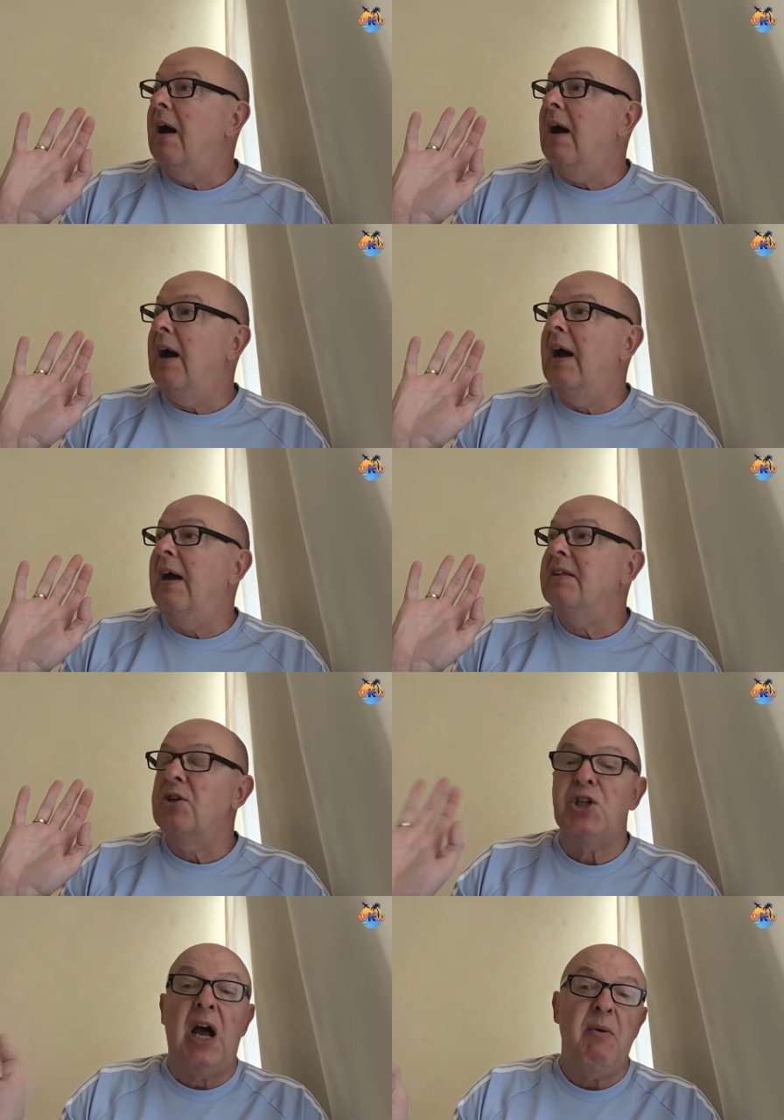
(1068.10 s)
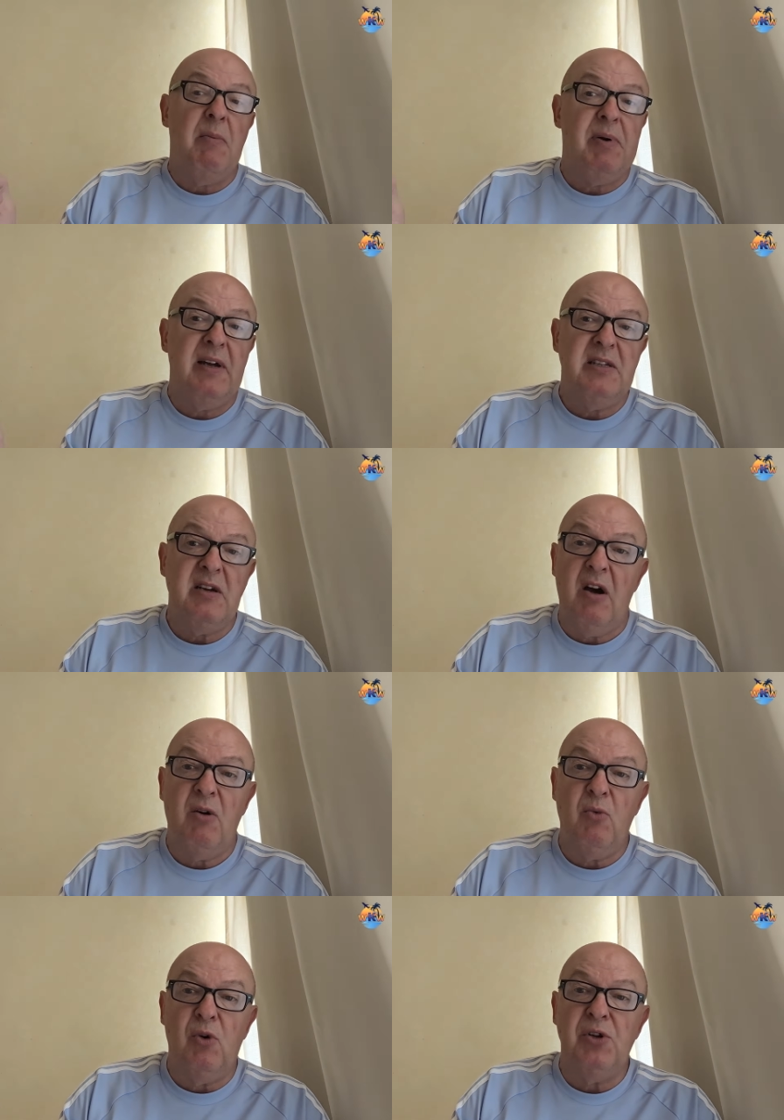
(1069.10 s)
the shower, plenty of
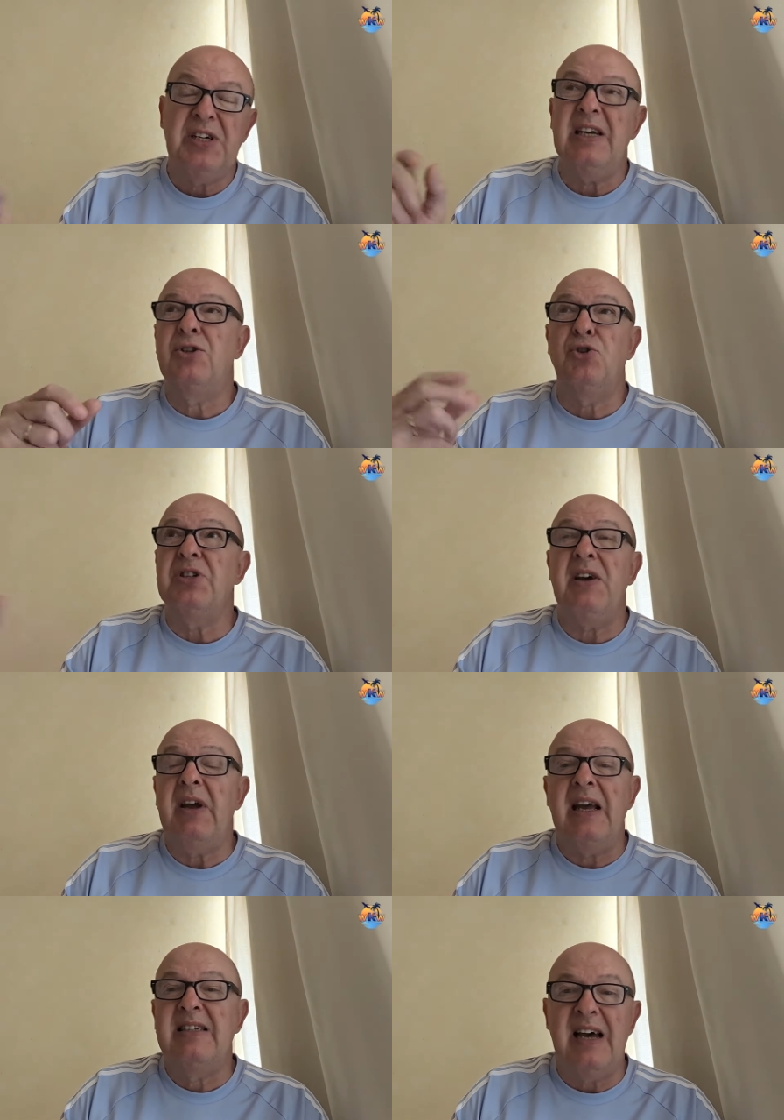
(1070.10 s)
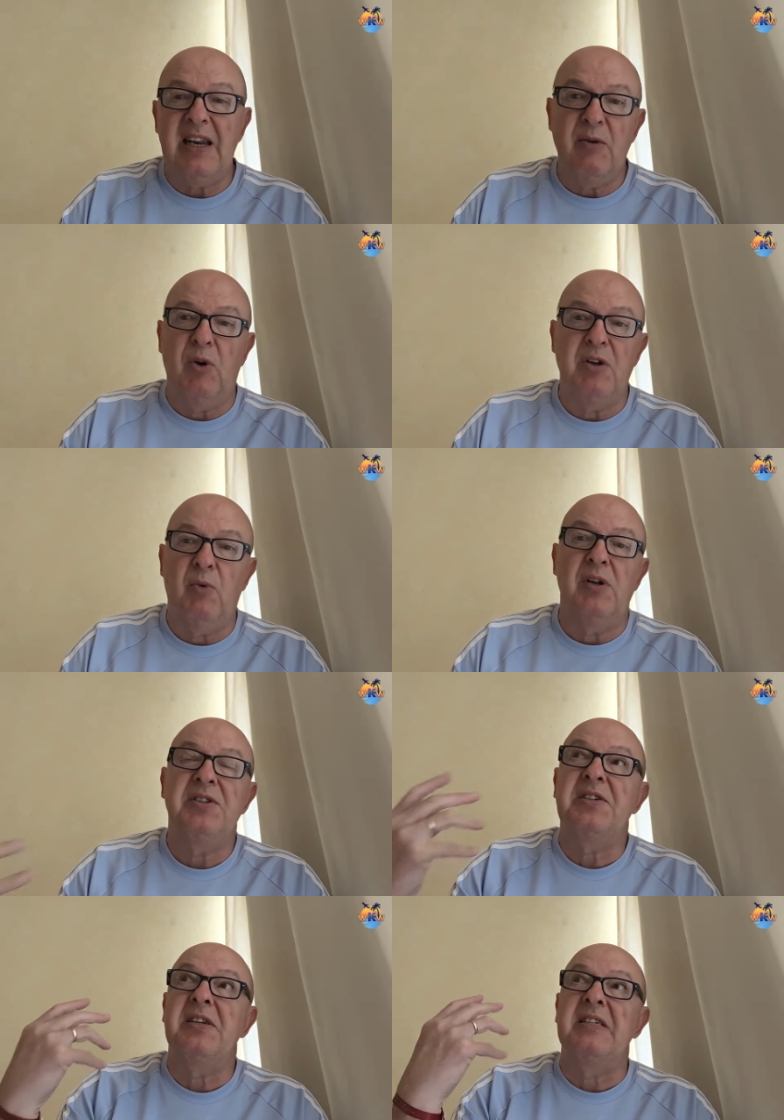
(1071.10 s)
hot water. It does exactly what you
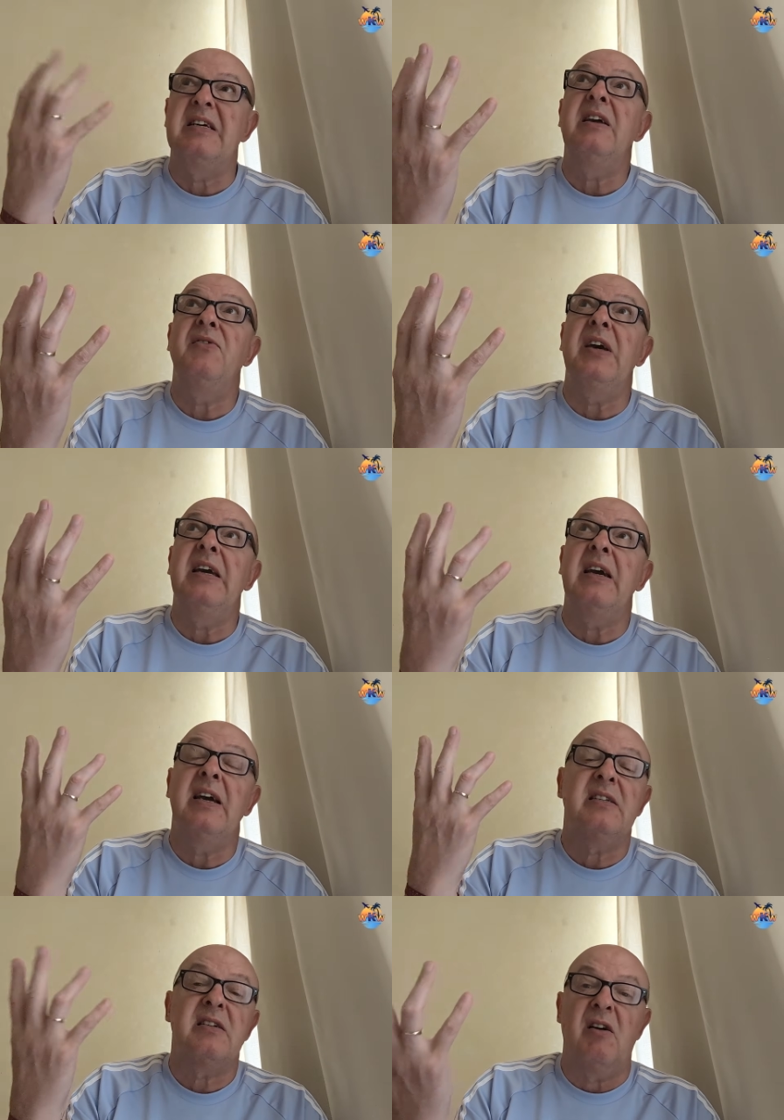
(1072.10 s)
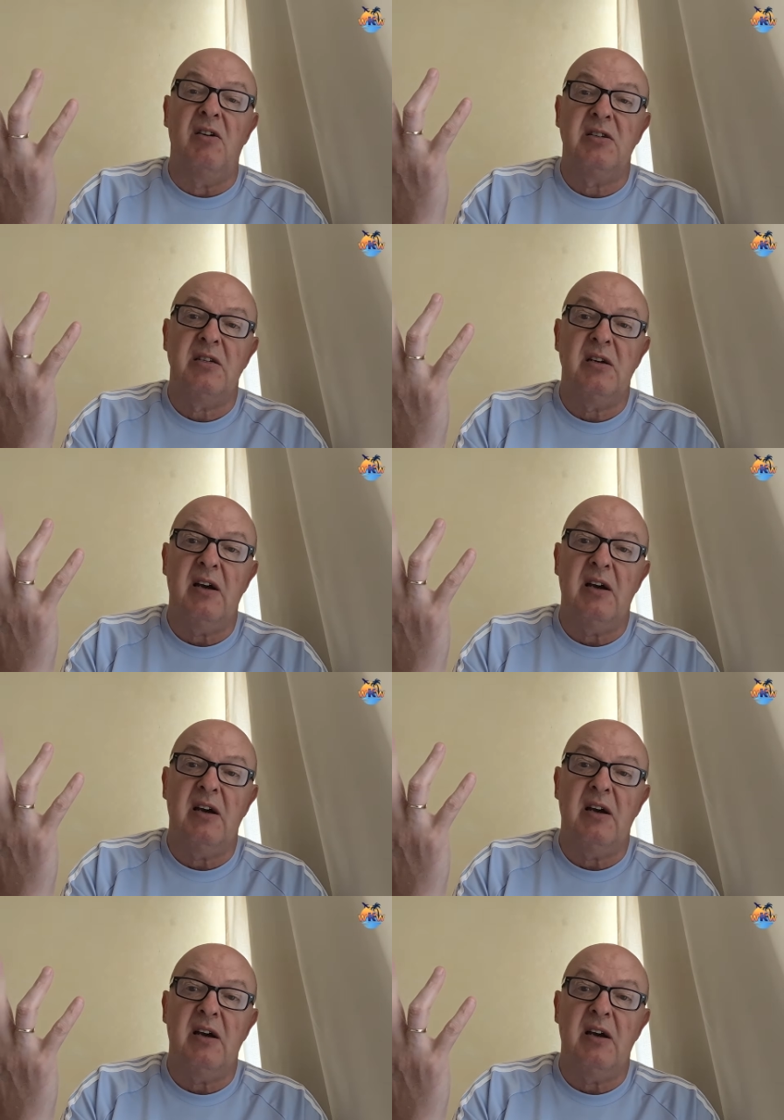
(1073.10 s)
want. The TV, it's got